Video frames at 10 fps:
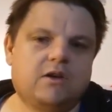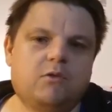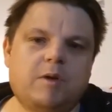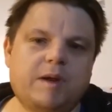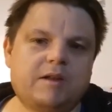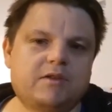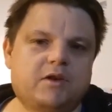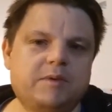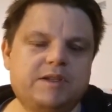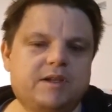oh, what about
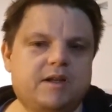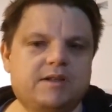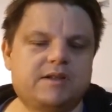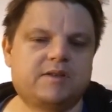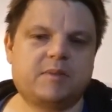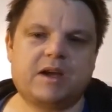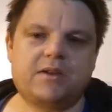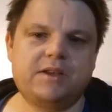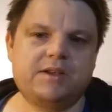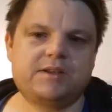Tommy's answers
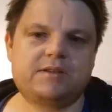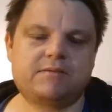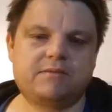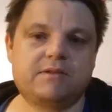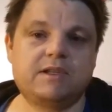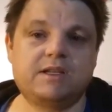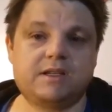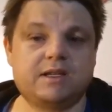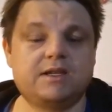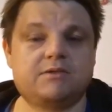about these
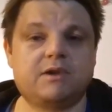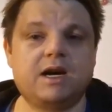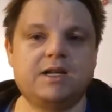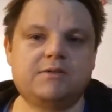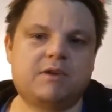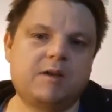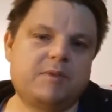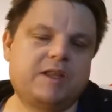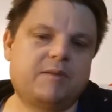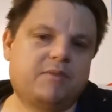Israelis
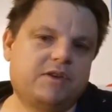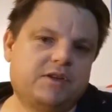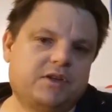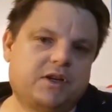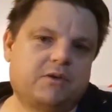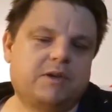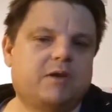raping that British girl?